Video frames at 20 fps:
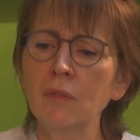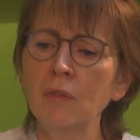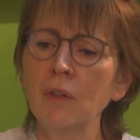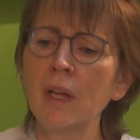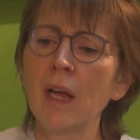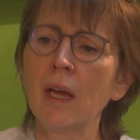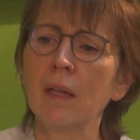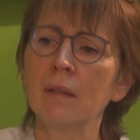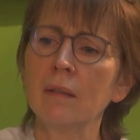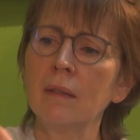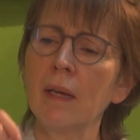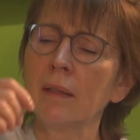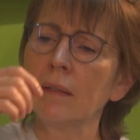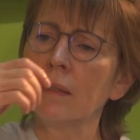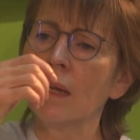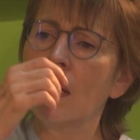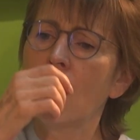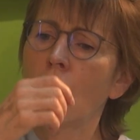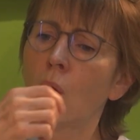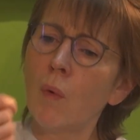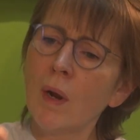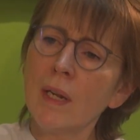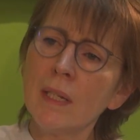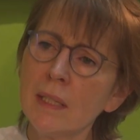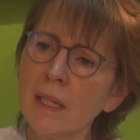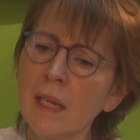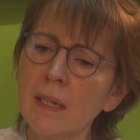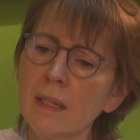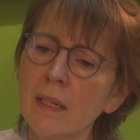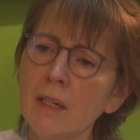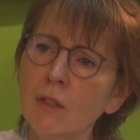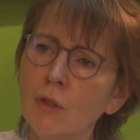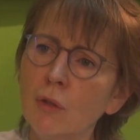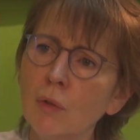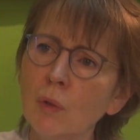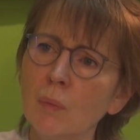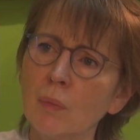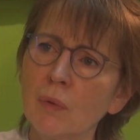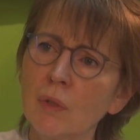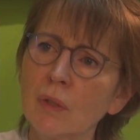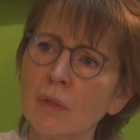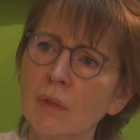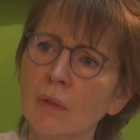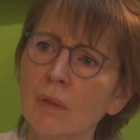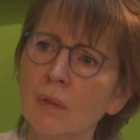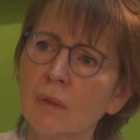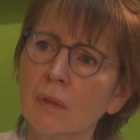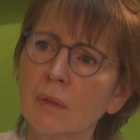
forget that when sending troops,